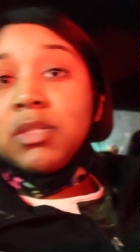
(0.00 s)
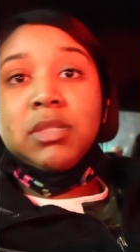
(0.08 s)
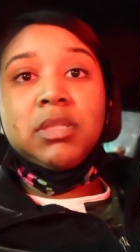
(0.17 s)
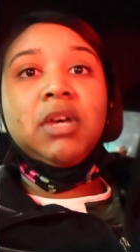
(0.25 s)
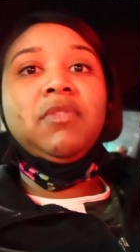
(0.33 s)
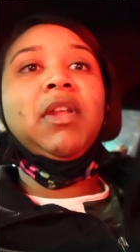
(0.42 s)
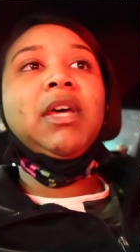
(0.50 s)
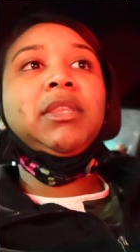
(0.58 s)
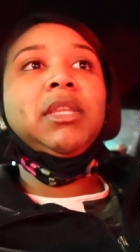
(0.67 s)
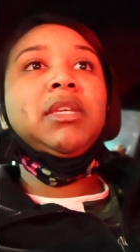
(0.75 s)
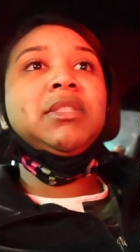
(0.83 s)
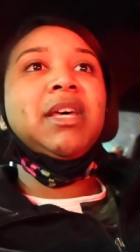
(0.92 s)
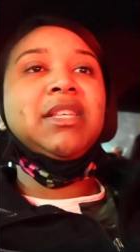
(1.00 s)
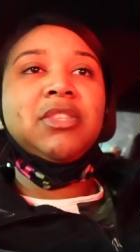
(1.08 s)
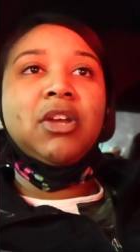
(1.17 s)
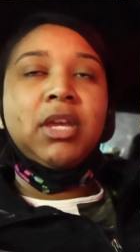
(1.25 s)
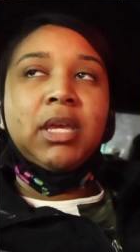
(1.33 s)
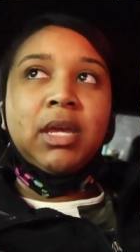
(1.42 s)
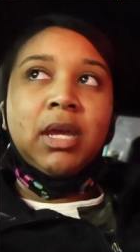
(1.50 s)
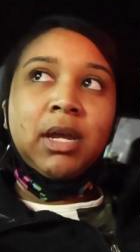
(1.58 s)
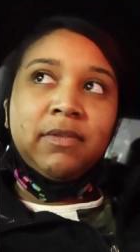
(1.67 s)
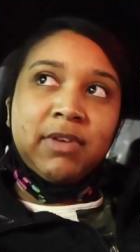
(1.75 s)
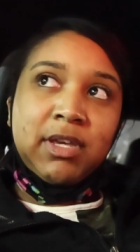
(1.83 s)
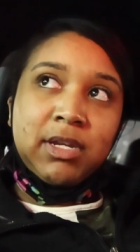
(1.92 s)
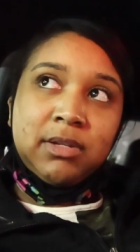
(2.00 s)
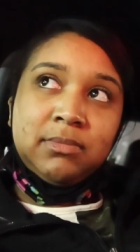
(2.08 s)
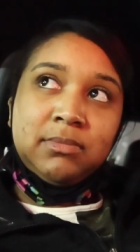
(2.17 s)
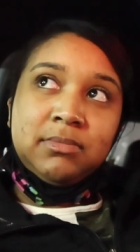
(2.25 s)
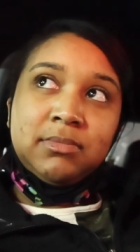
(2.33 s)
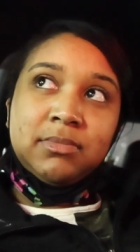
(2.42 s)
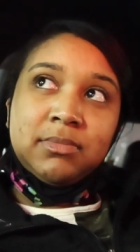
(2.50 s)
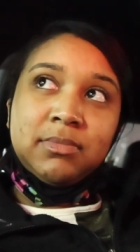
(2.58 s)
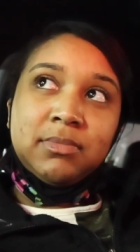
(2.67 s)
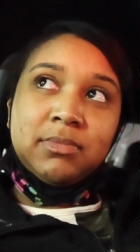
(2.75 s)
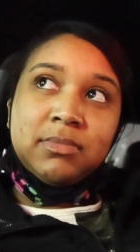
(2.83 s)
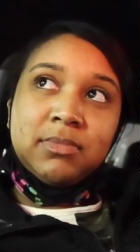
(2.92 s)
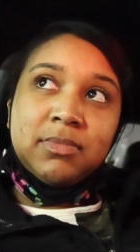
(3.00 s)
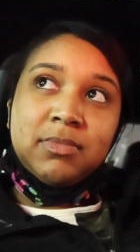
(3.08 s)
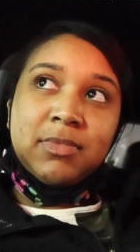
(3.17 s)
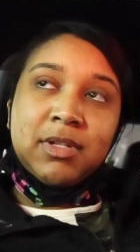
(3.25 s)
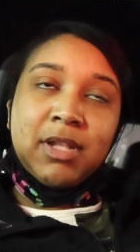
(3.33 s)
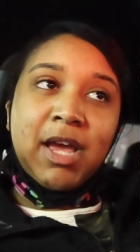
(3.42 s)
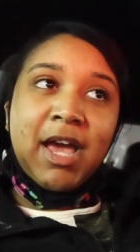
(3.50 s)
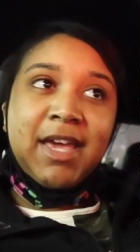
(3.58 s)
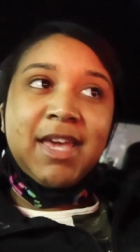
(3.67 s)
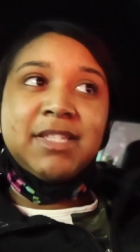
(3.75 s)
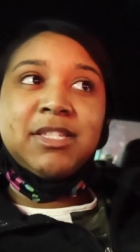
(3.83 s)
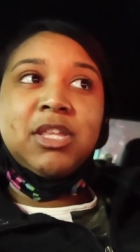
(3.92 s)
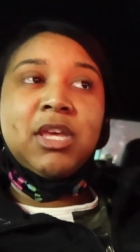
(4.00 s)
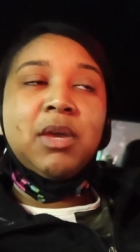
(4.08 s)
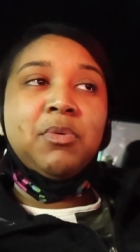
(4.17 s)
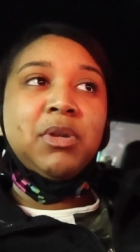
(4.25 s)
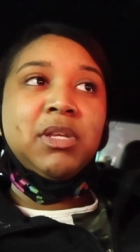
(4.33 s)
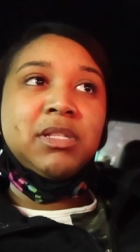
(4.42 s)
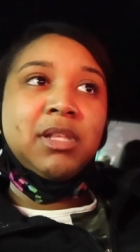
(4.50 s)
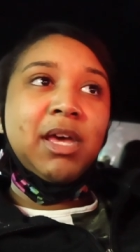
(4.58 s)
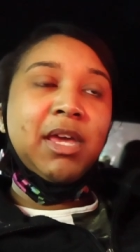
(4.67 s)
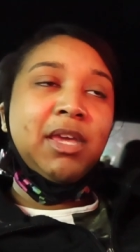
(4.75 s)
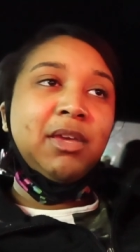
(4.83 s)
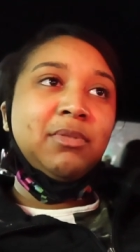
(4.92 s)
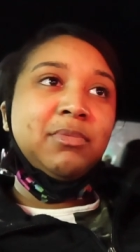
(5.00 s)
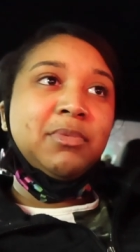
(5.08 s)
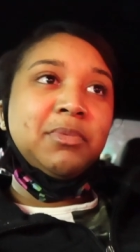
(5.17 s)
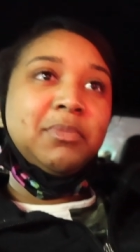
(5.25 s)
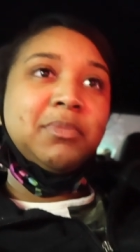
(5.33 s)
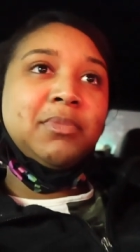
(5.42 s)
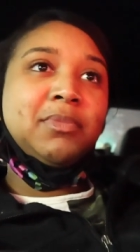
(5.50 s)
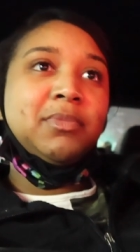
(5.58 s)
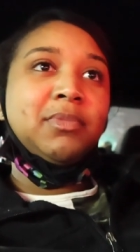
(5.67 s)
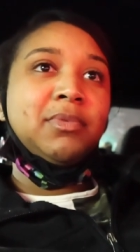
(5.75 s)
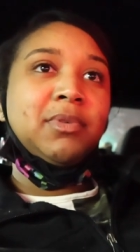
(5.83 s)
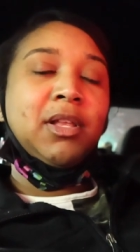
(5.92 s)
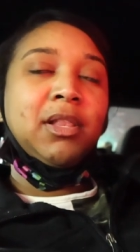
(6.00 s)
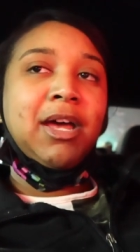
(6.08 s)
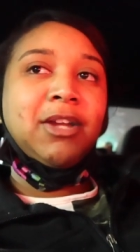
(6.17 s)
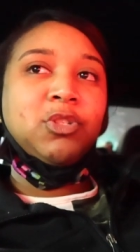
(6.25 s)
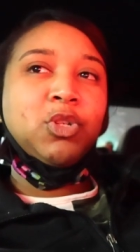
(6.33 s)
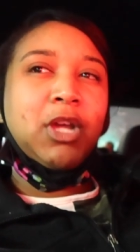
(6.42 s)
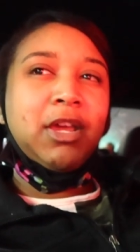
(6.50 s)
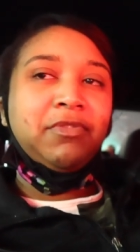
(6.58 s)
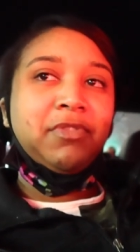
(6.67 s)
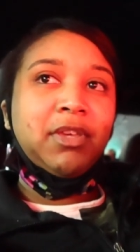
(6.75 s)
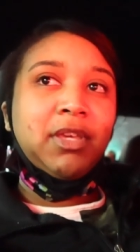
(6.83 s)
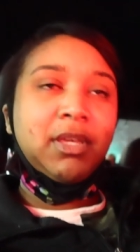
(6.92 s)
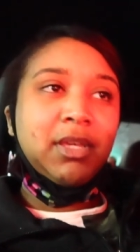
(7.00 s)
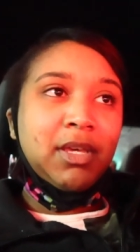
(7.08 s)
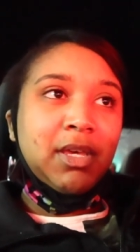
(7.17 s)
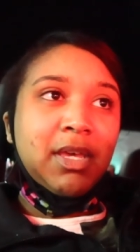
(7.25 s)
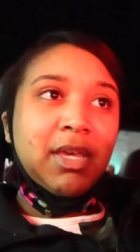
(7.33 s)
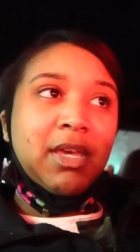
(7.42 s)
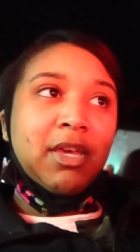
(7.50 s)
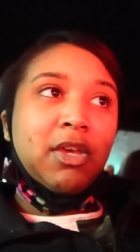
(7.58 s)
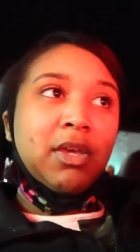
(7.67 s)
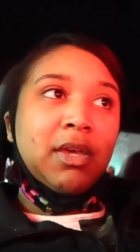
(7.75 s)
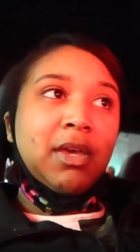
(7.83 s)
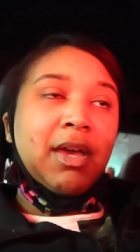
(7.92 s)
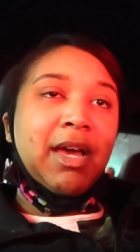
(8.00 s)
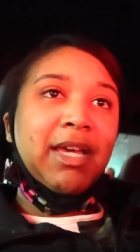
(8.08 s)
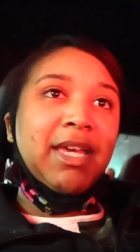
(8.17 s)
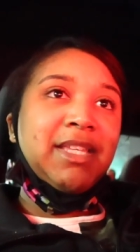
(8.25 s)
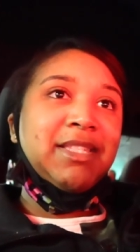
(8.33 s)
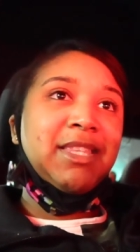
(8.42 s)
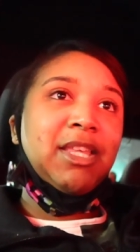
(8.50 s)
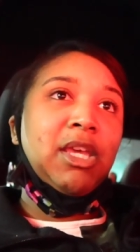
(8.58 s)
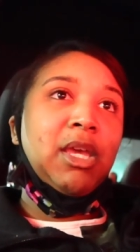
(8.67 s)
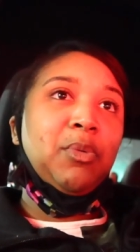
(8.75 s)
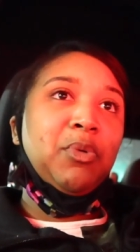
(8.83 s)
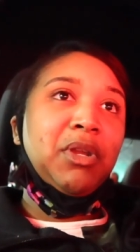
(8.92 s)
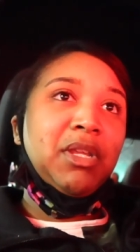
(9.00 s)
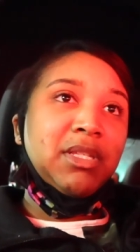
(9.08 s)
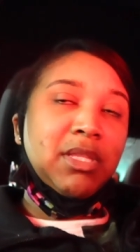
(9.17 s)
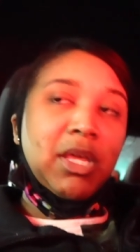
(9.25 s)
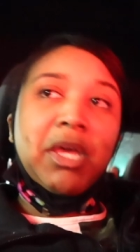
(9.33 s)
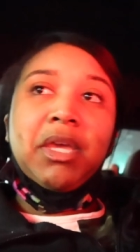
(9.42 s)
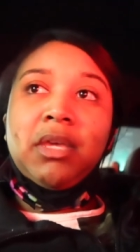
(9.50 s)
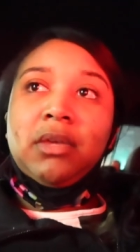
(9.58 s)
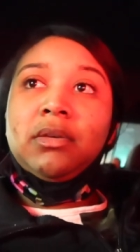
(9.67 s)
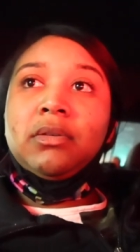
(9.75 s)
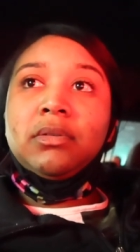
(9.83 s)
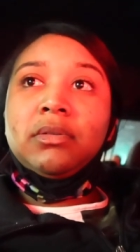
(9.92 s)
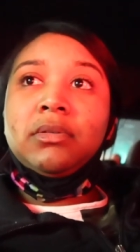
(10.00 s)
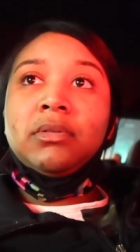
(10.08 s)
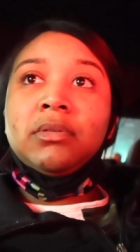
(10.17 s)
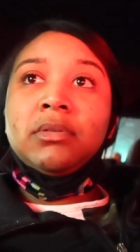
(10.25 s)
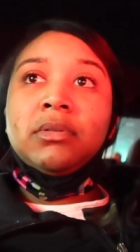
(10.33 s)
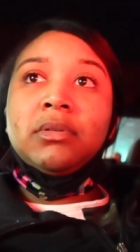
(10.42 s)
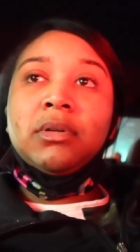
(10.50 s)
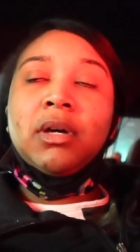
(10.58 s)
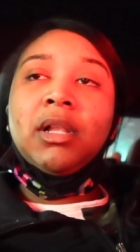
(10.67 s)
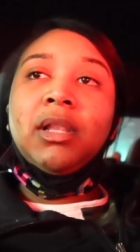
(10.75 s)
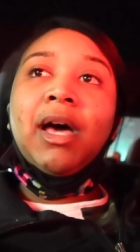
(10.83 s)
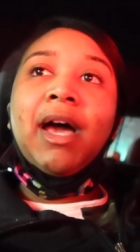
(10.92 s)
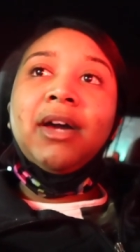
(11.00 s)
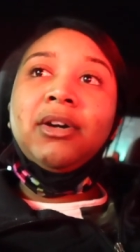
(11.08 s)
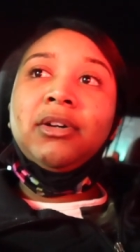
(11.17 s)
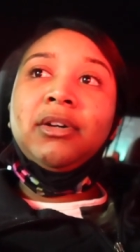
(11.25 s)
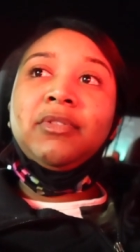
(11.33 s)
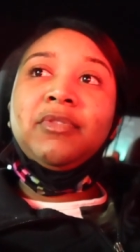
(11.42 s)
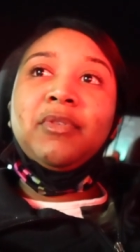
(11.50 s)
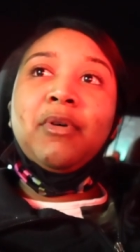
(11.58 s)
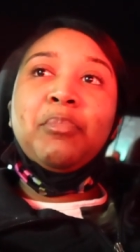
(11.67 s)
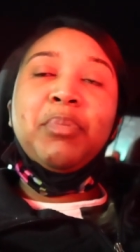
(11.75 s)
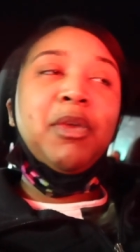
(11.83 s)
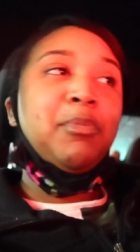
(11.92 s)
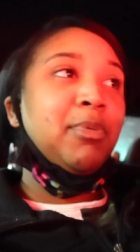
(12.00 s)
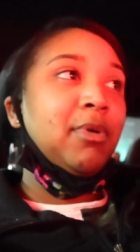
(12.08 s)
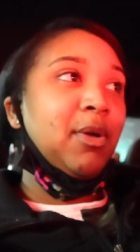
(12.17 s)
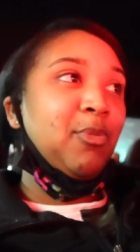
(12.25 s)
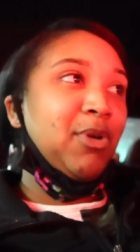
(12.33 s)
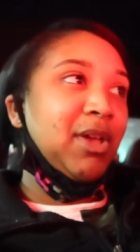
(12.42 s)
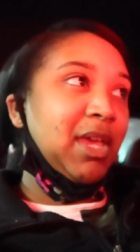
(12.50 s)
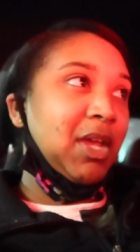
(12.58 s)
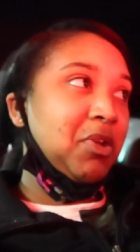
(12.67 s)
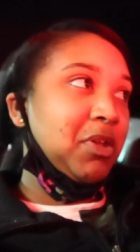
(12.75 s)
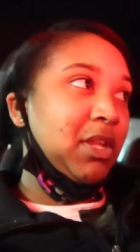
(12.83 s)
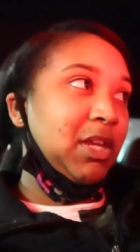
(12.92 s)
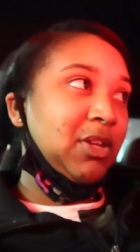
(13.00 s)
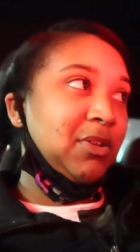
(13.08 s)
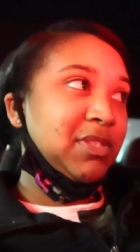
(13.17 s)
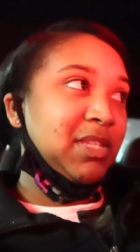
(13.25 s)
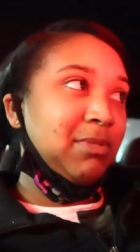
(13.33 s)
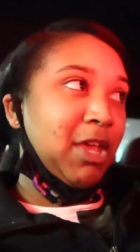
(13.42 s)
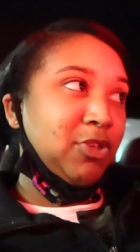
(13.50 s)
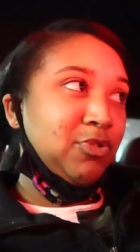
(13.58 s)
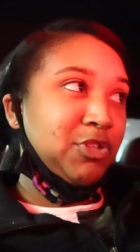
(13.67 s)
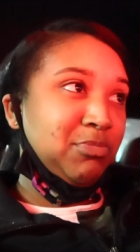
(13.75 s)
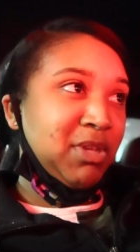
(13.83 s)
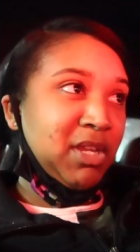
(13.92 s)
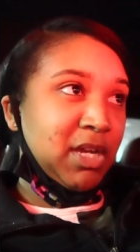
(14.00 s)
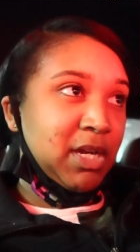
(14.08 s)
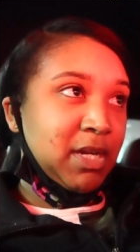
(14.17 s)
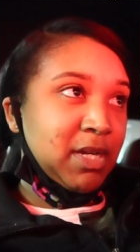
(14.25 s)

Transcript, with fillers: See, stuff like this, I start getting aggravated. Like, I can't stand when it's, like, a lot of traffic. I can't stand when it's, like, a lot of people in one area and it don't seem like you should be there.